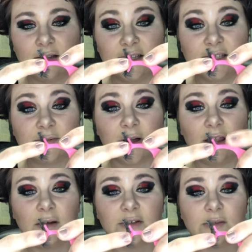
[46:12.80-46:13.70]
This is
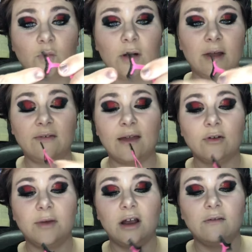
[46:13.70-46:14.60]
probably one of my
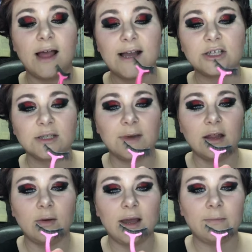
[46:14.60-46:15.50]
favorite pair of lashes,
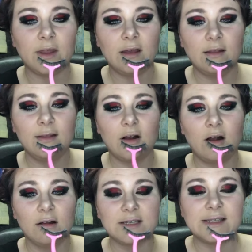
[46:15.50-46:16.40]
by the way. They're
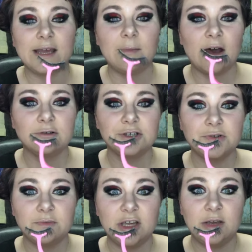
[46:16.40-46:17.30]
honestly about
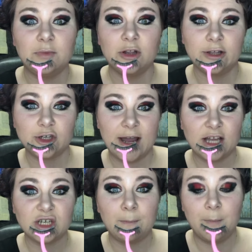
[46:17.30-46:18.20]
due to be put in the
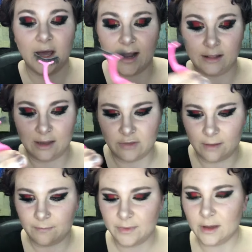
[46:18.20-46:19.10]
trash, but I love
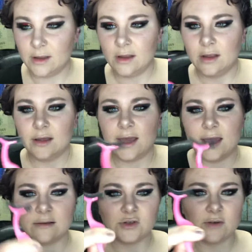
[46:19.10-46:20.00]
them.
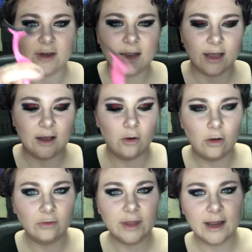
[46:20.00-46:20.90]
Okay, so I've got a
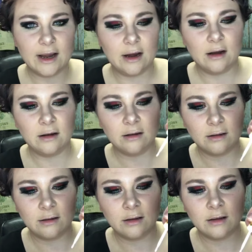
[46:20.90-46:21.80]
hold there.
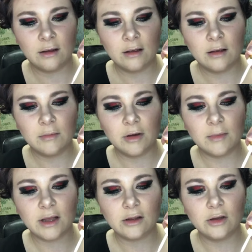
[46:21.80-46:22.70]
Put
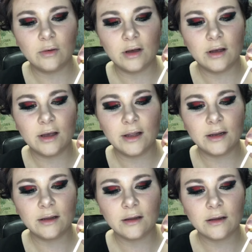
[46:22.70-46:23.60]
my glue on.